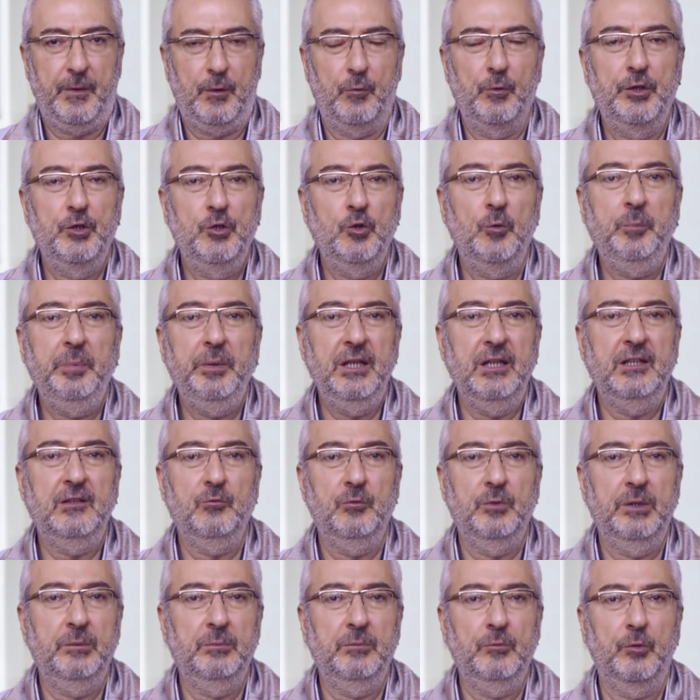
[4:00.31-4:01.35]
when
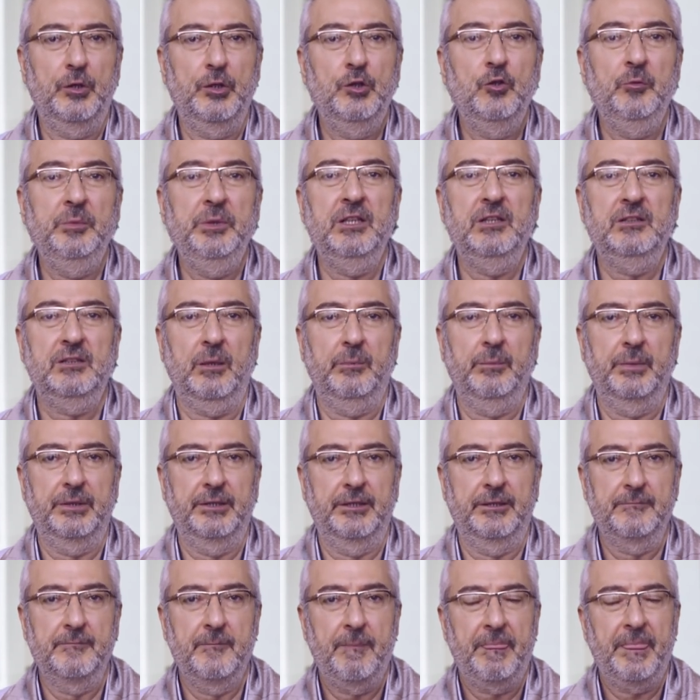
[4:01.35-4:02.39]
you meet
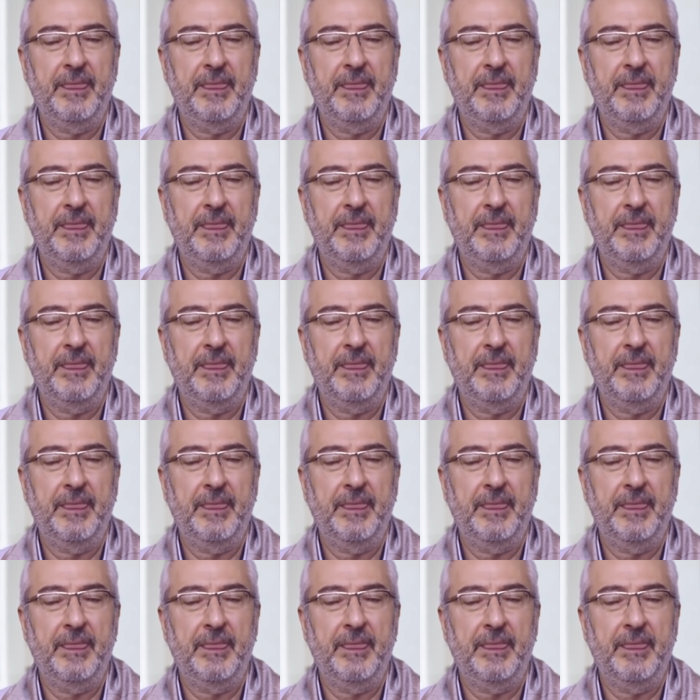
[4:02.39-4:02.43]
somebody,